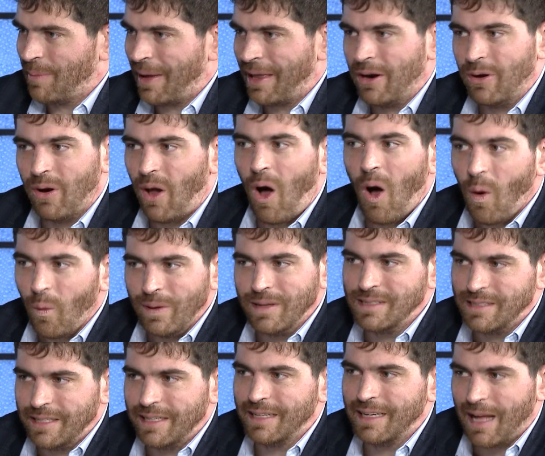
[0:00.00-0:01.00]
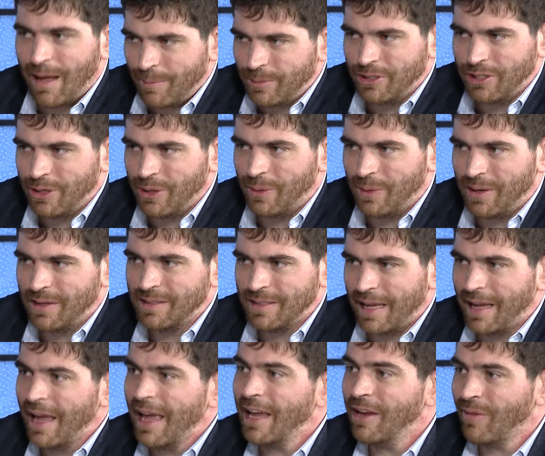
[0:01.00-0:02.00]
I don't always need to come to you and
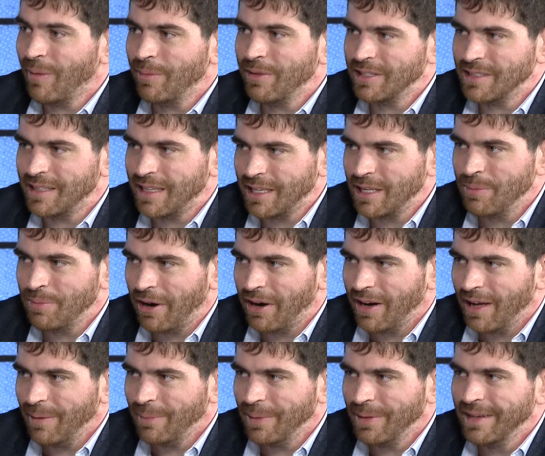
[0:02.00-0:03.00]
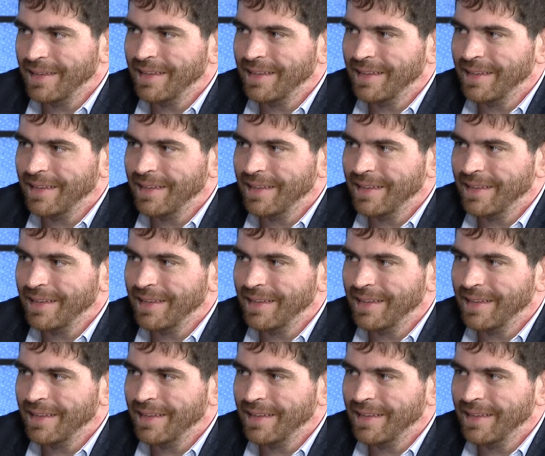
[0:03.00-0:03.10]
say, hey, remember this thing you brought up?